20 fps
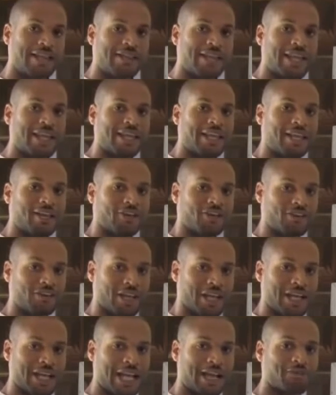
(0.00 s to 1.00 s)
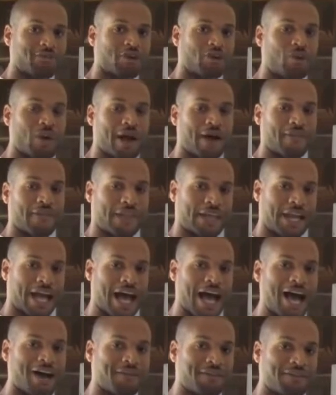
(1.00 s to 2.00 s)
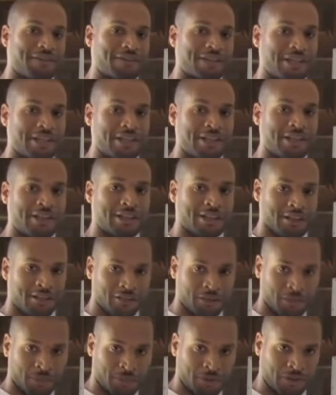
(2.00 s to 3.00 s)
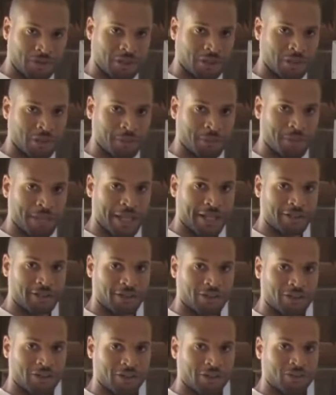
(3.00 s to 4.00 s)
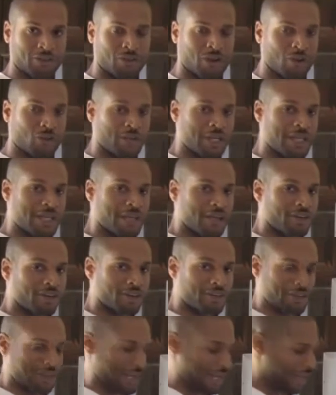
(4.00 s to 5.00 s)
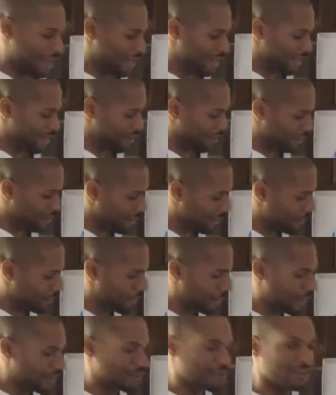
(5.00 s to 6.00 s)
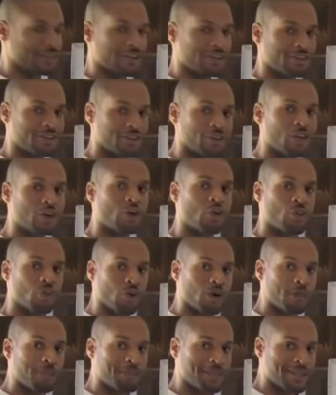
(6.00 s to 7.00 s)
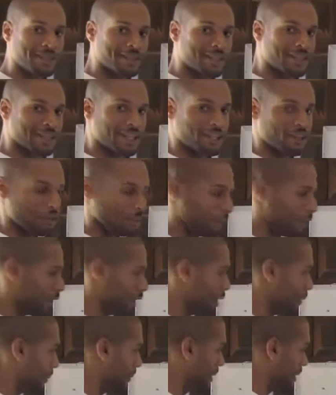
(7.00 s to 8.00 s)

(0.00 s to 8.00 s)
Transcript: And they understand after a while that obviously this particular planetary system, where we understand this number as such, would be the linchpin